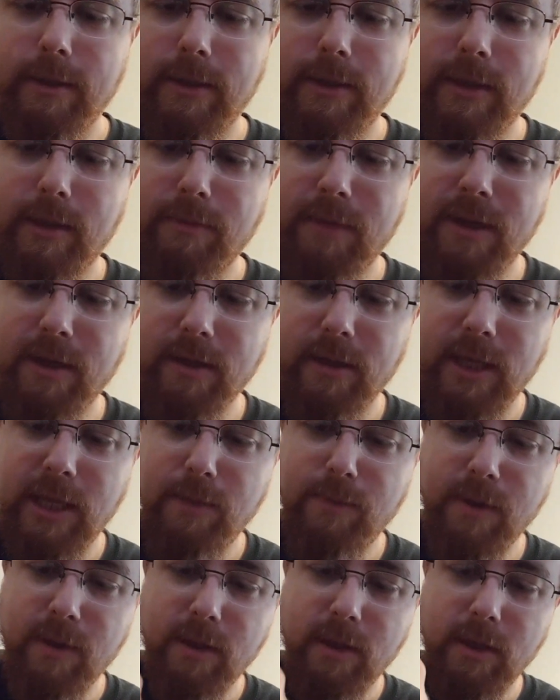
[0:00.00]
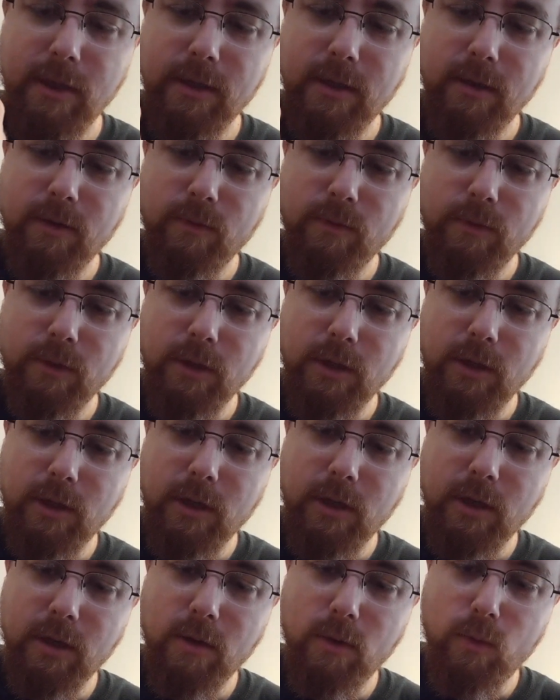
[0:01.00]
Since I'm not keeping these, I don't really
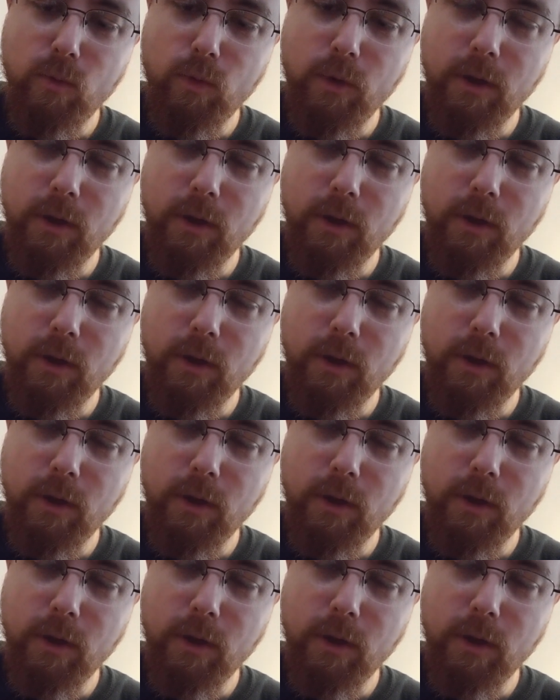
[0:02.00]
care